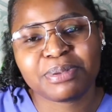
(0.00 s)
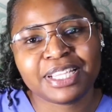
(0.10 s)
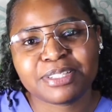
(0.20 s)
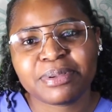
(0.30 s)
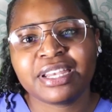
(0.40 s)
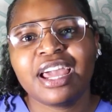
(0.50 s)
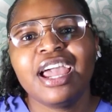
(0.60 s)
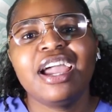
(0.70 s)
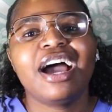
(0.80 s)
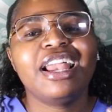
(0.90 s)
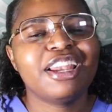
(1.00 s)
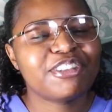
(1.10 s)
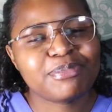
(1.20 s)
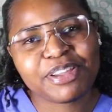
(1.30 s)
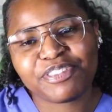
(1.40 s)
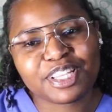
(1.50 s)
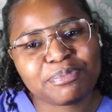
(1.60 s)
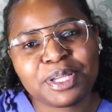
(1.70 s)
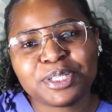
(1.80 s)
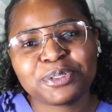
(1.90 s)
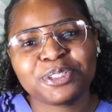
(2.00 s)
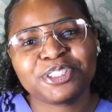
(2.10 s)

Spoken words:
placement. I loved my first mentor.